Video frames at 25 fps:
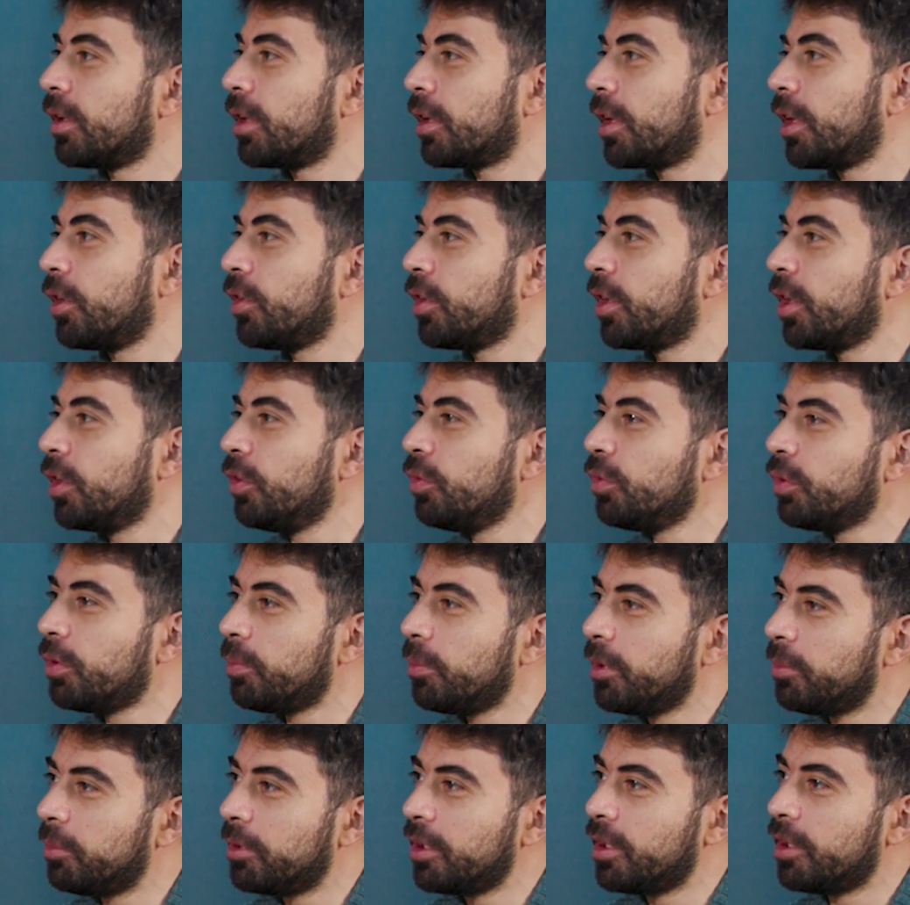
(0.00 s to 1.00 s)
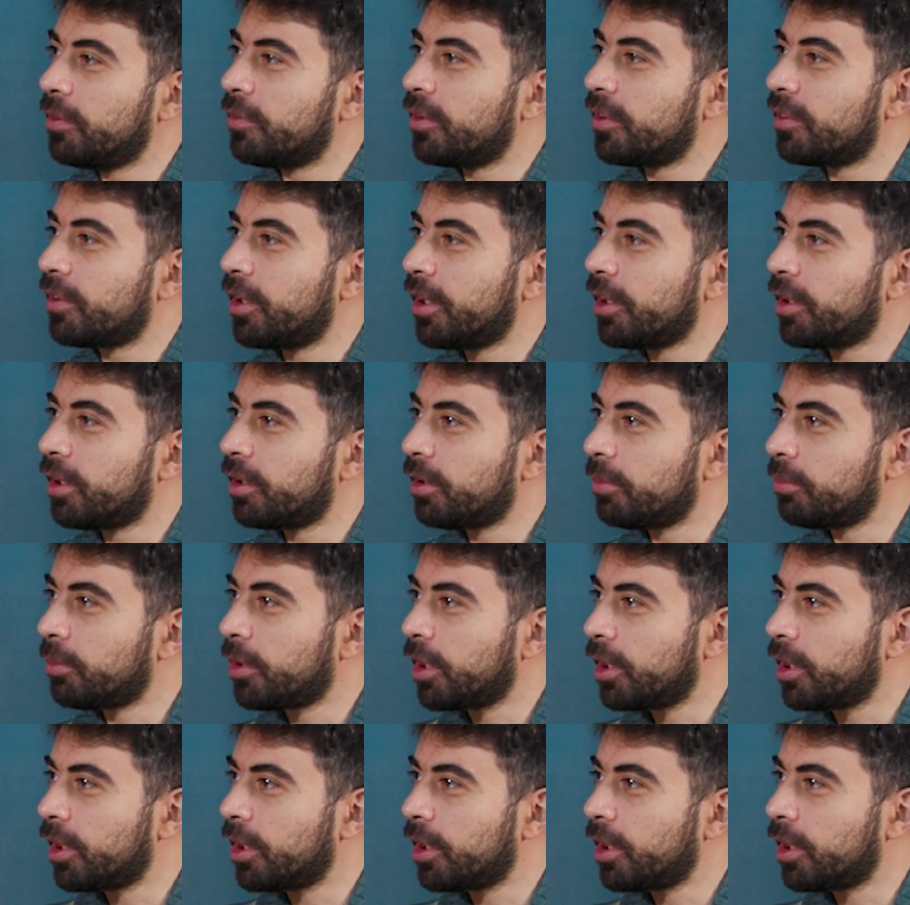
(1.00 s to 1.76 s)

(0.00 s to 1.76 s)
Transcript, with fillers: yeah can, can you maybe give us like some